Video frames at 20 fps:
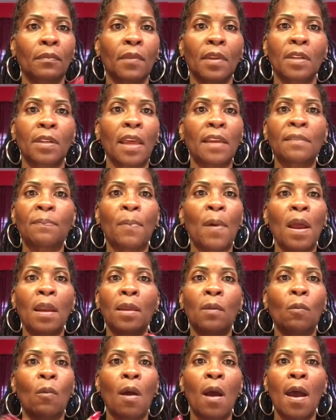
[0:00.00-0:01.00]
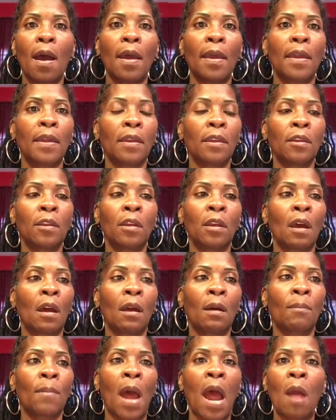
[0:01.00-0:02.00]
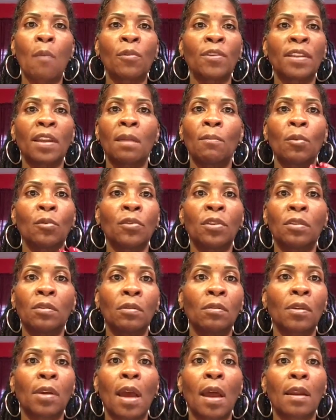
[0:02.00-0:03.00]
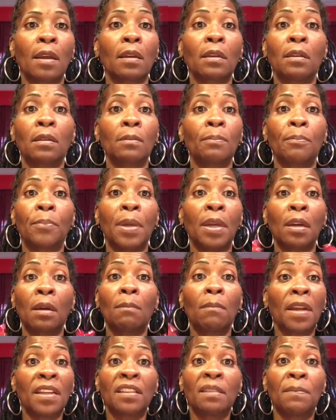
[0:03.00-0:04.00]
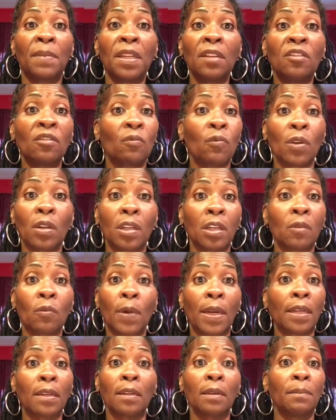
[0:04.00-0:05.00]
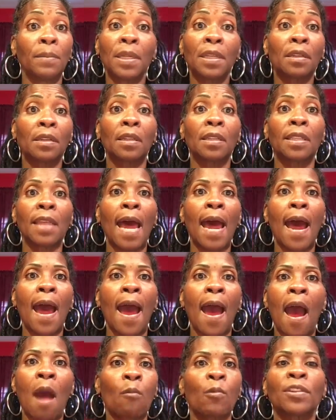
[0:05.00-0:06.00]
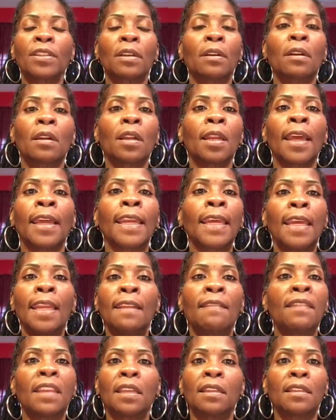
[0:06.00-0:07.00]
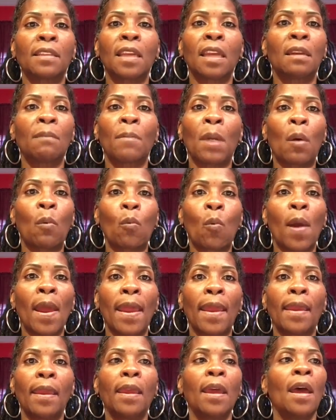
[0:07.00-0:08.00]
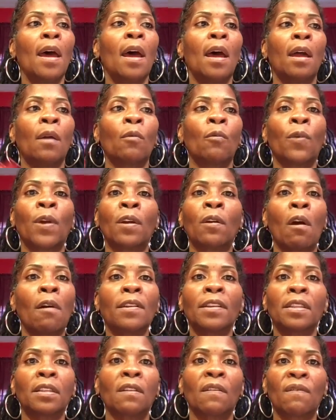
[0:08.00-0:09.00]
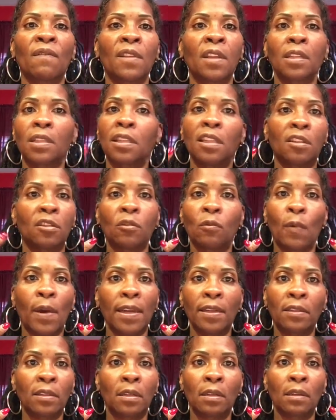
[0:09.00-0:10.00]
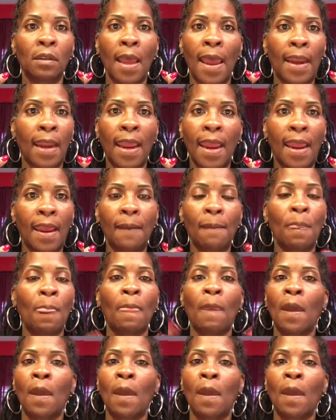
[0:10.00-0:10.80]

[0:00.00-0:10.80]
That's probably why I was able to kind of pick up my speech really quickly, because I wasn't going to let anything stand in my way, regardless of the situation at hand.